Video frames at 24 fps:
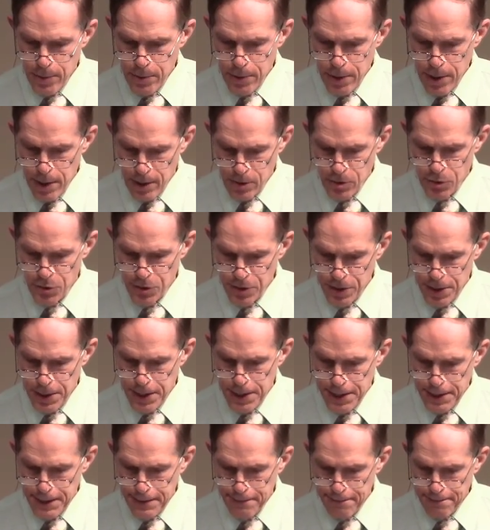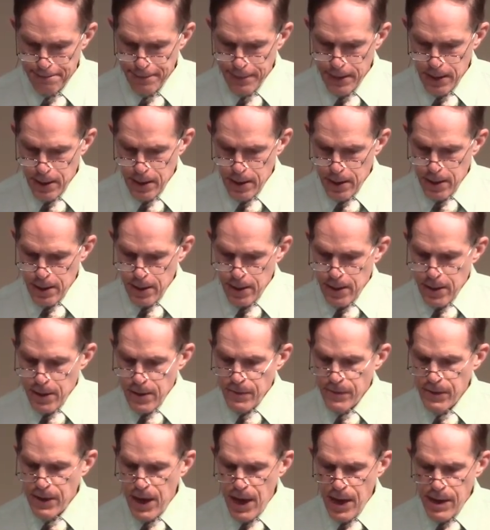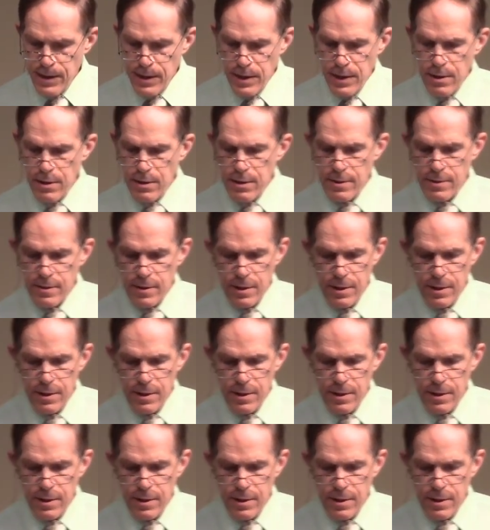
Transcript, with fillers: El Shaddai. The idea